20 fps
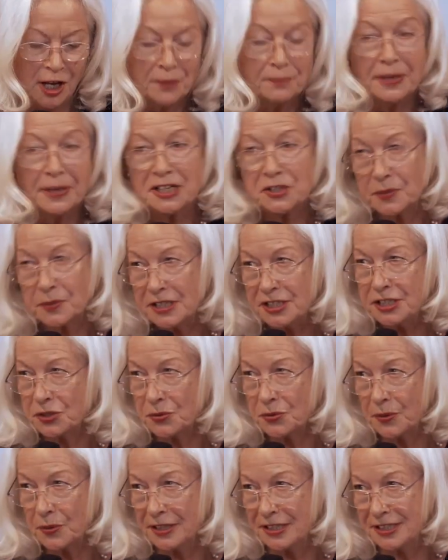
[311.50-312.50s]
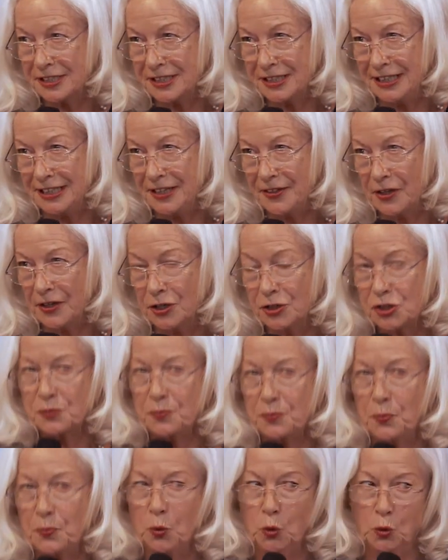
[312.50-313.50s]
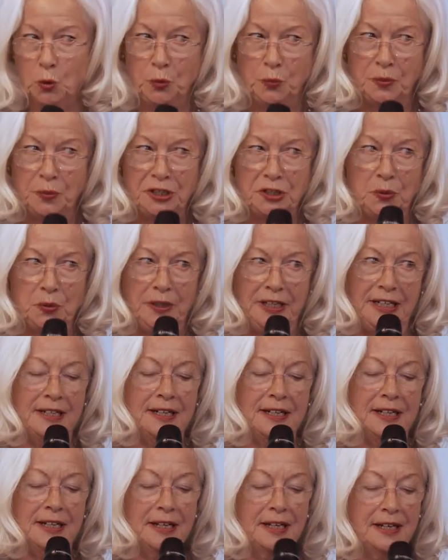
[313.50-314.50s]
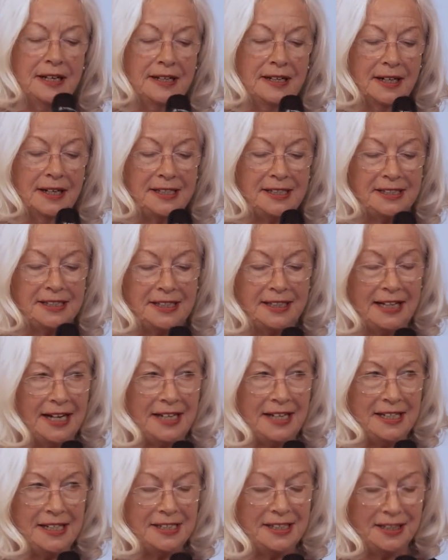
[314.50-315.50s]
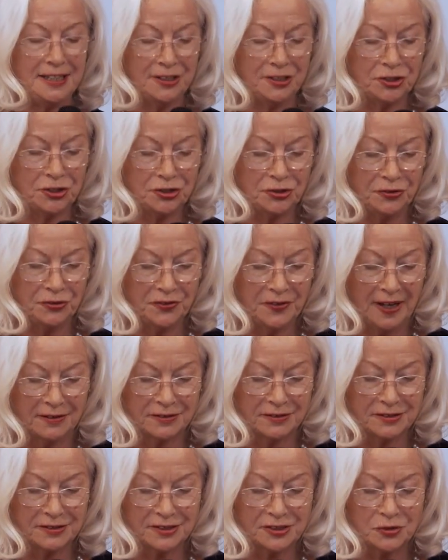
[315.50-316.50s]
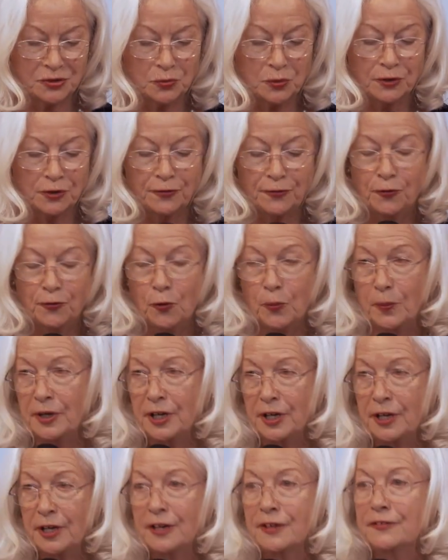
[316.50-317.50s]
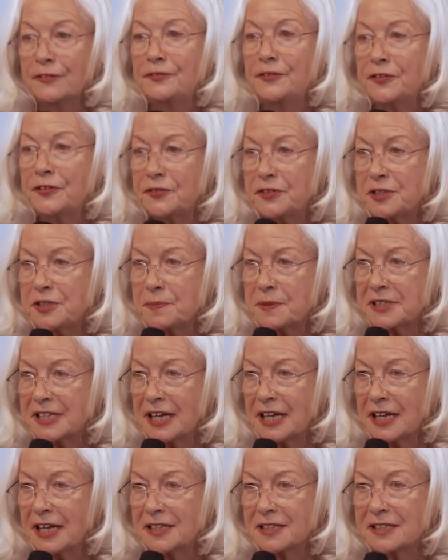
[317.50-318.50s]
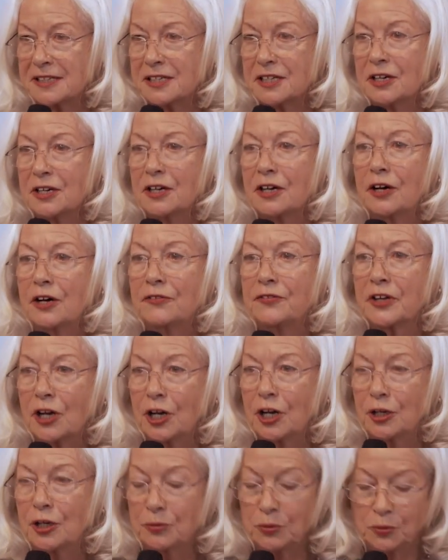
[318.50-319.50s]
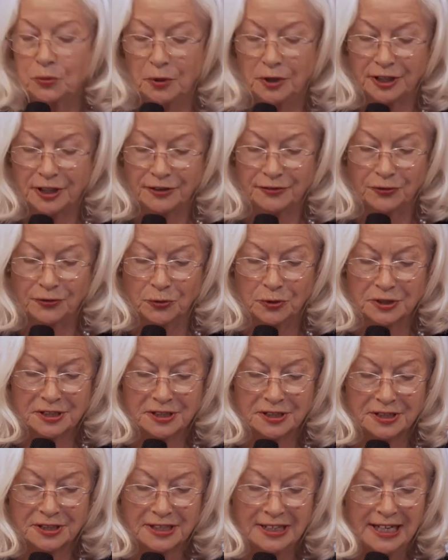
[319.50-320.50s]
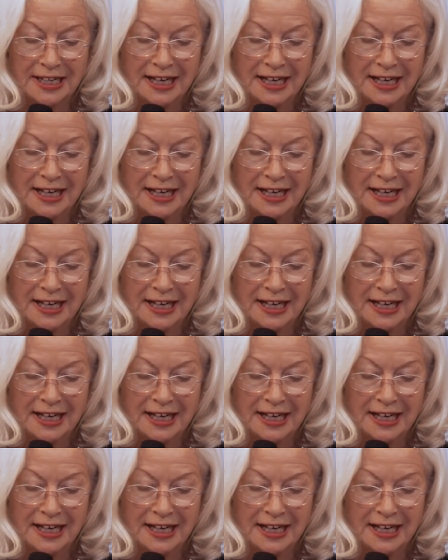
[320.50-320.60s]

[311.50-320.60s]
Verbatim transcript: By 2020, those born between 1980 and 2000 will form 50% of the global workforce